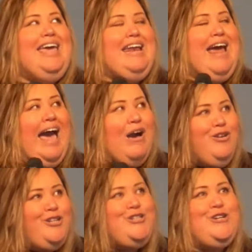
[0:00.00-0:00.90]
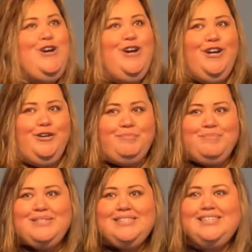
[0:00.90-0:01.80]
in our
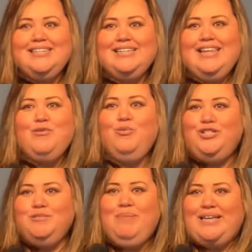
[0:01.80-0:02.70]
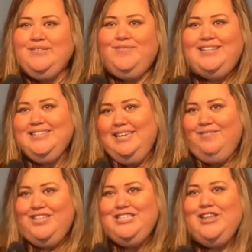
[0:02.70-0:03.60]
terms, like, what do best friends
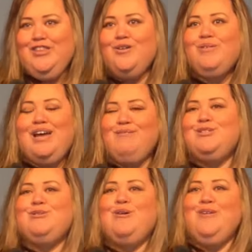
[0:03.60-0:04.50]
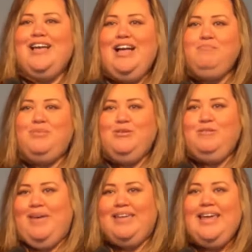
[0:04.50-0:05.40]
give each other? When I was growing up,
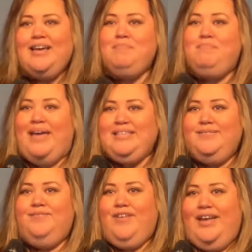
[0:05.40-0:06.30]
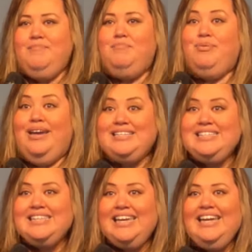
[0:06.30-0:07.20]
you'd make like a best friend
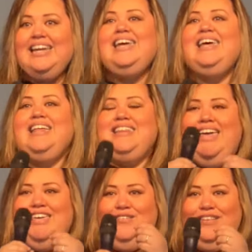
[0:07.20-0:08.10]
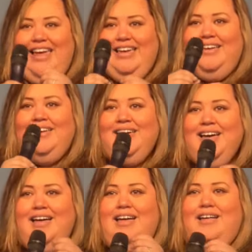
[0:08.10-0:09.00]
bracelet that you'd like,
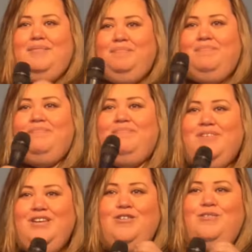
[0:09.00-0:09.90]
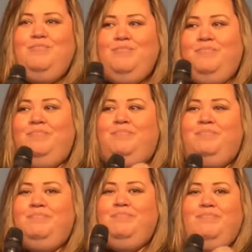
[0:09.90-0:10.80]
you know,
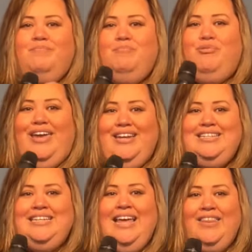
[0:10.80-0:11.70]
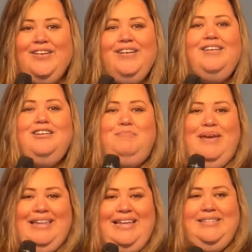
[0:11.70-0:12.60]
braid together. You
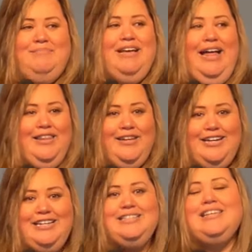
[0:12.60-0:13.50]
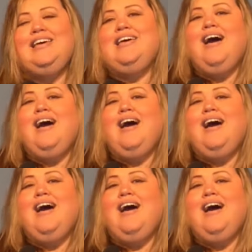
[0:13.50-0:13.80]
pick like some colors,